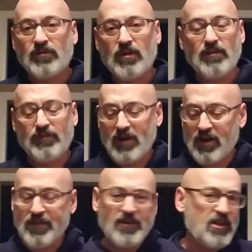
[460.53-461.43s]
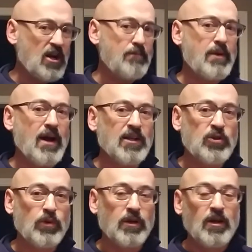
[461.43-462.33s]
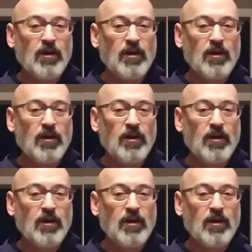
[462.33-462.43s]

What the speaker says: front of the fire, and then you come back to it,